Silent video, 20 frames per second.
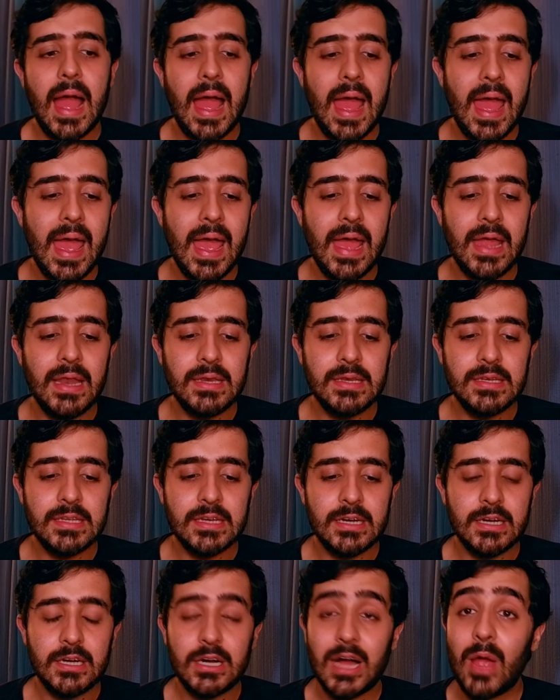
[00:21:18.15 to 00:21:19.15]
And
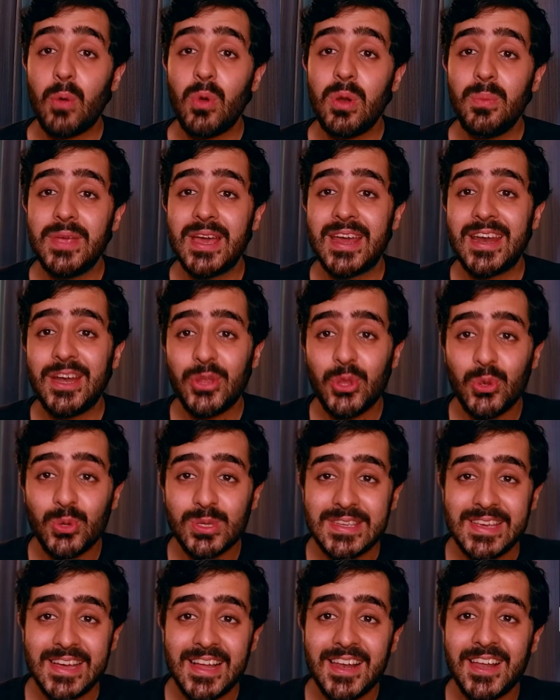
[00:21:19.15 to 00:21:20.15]
I will be heading to
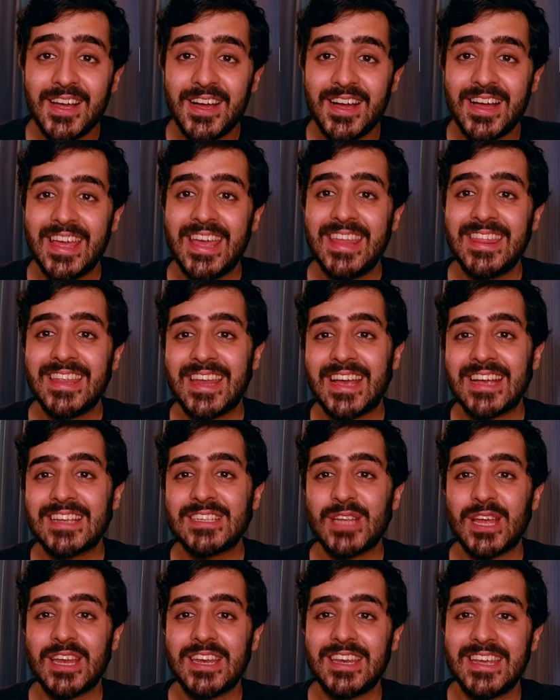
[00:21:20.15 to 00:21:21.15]
UCL in the
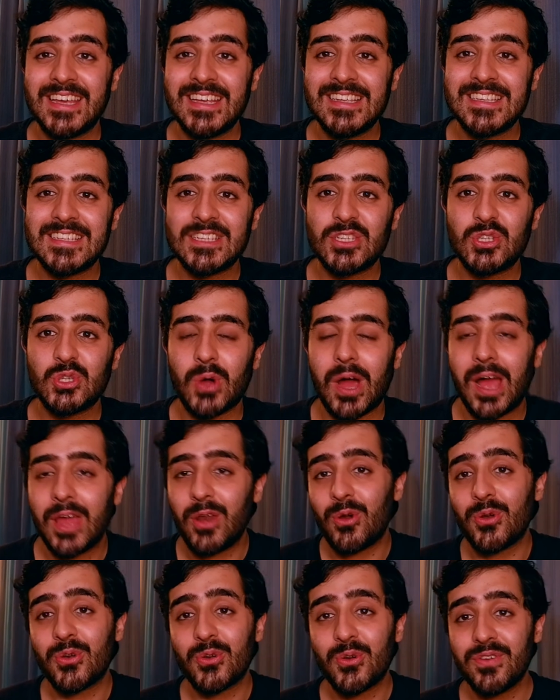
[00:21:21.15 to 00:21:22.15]
next 10 days. So I
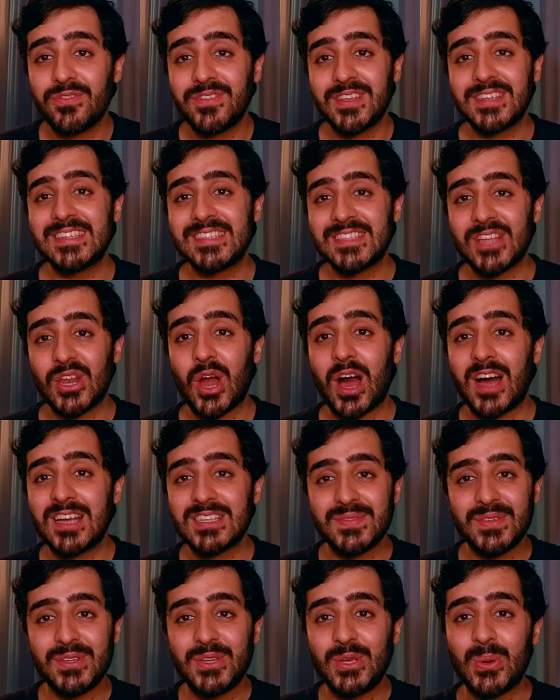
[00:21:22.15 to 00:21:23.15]
don't know if this is the
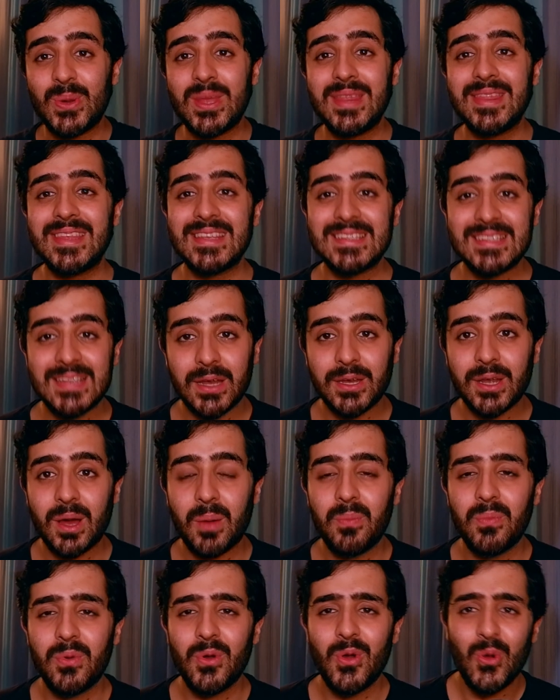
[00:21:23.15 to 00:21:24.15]
last video in this
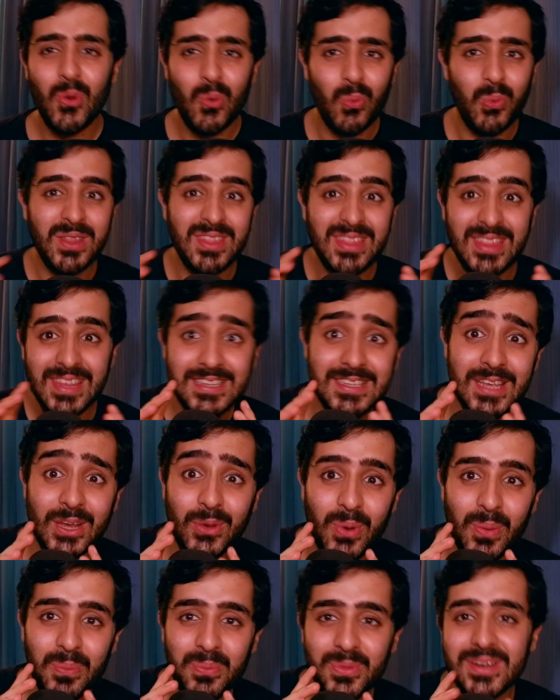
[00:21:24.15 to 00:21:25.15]
setup with this
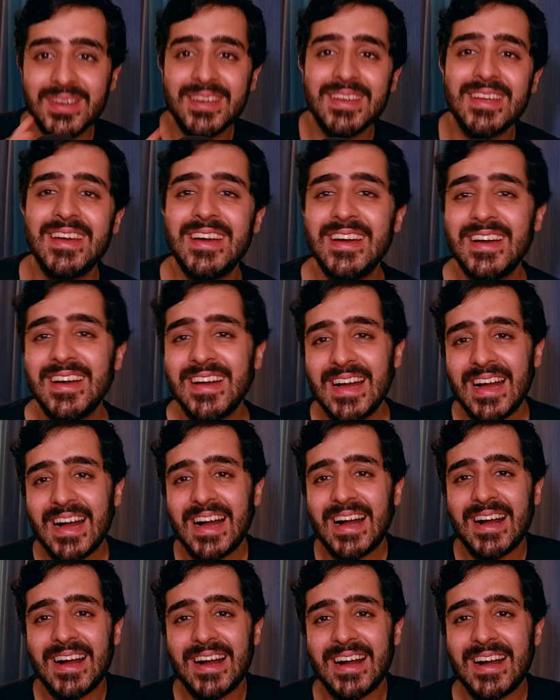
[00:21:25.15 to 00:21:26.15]
equipment.
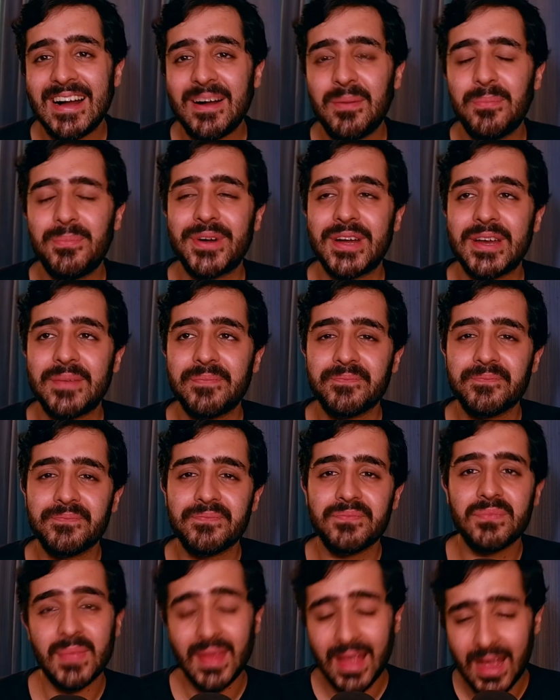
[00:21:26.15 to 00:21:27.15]
But
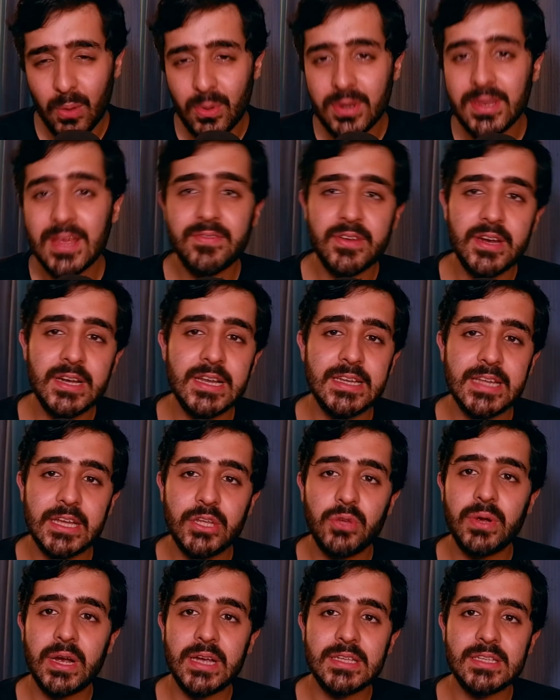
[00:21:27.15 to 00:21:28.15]
I will definitely
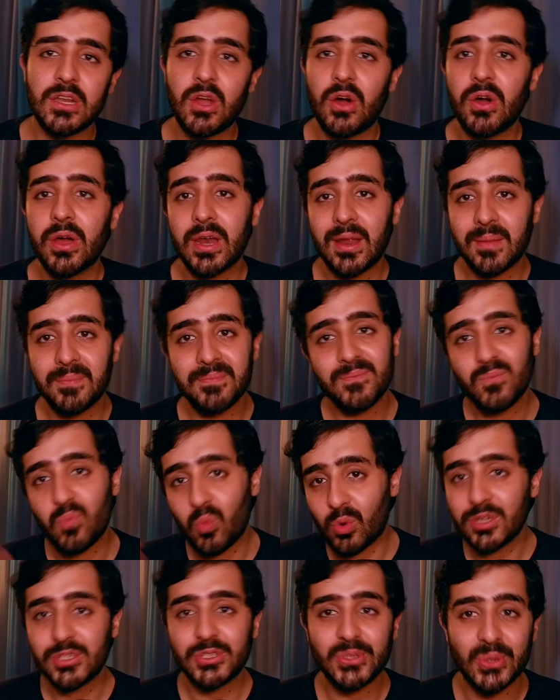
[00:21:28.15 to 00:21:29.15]
take you guys along, and I
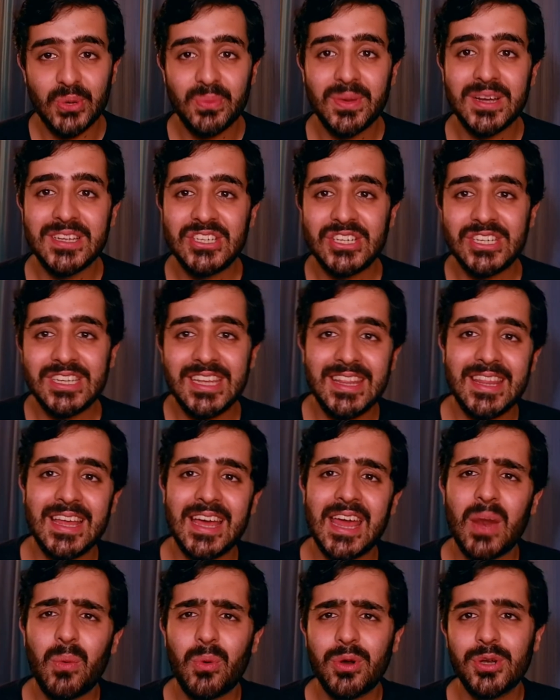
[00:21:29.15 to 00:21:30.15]
want to show you my journey
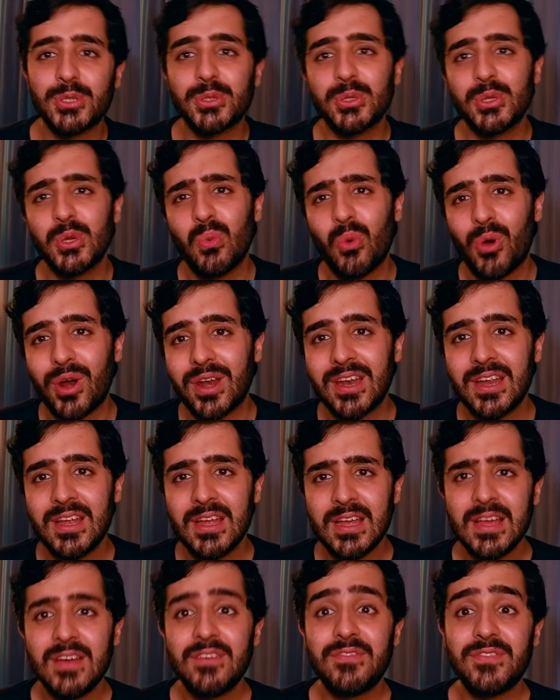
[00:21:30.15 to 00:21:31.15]
there. I want to show you what
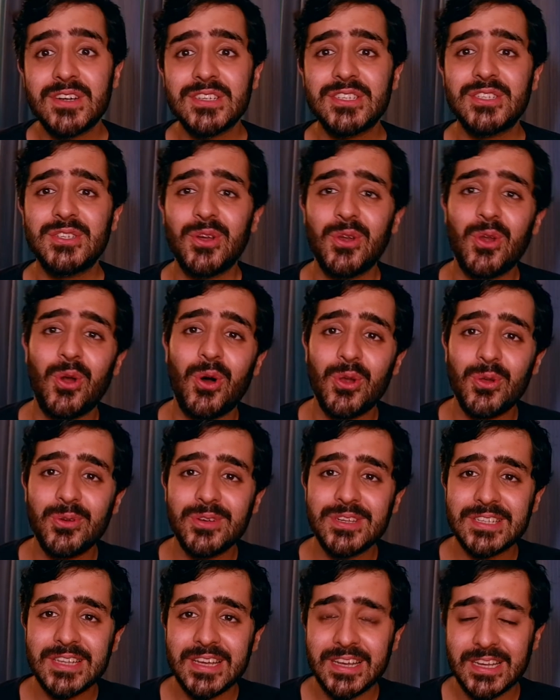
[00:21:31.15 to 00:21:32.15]
first year law
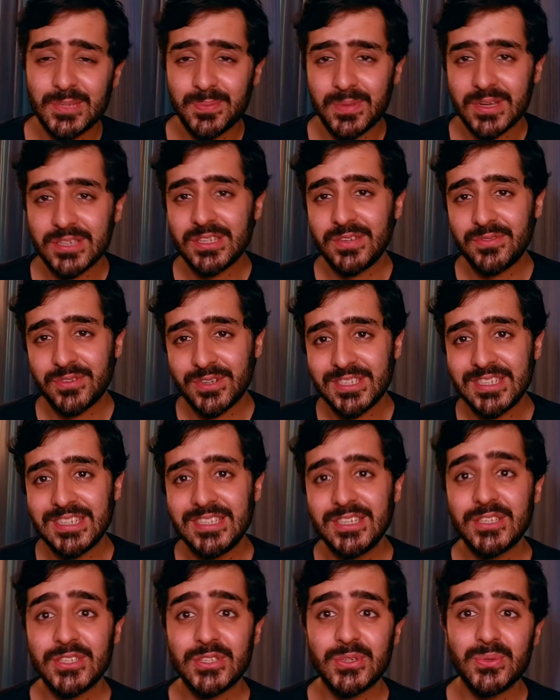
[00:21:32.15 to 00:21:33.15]
looks like, especially for a
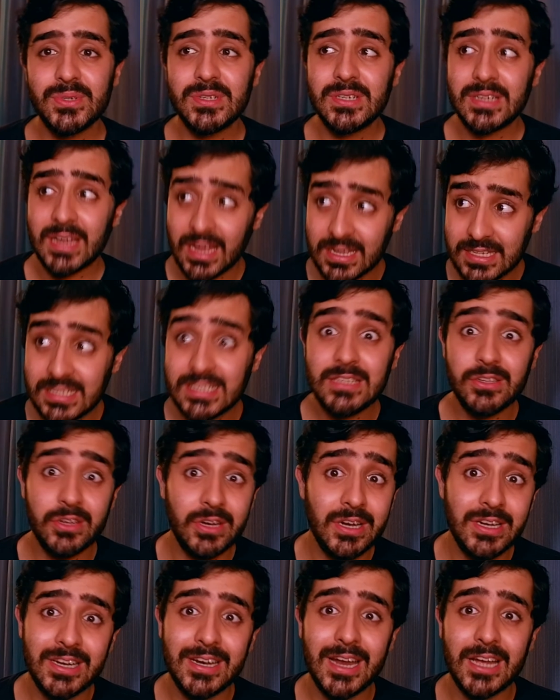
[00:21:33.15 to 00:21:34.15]
senior student, a senior
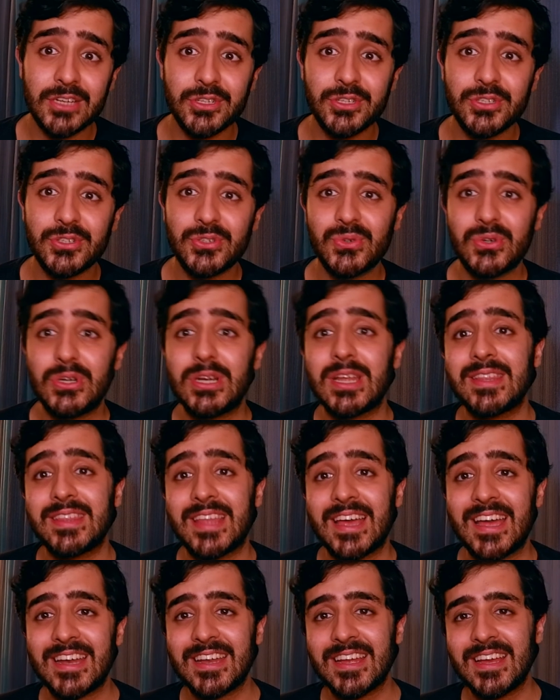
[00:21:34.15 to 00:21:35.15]
international student at
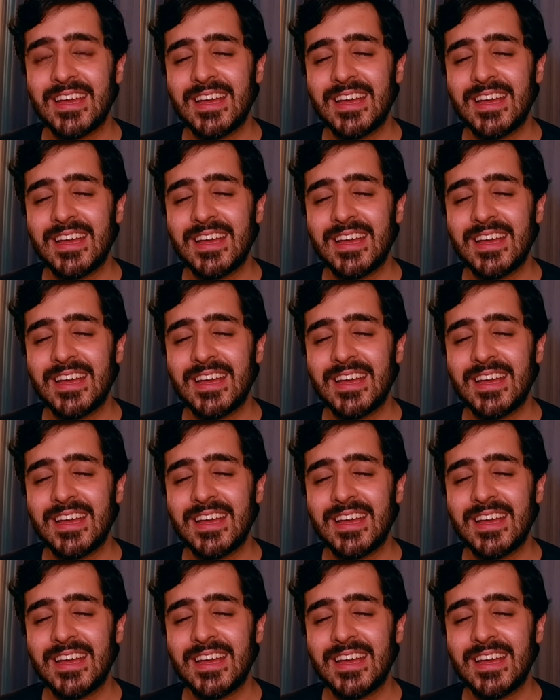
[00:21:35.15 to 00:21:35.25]
that.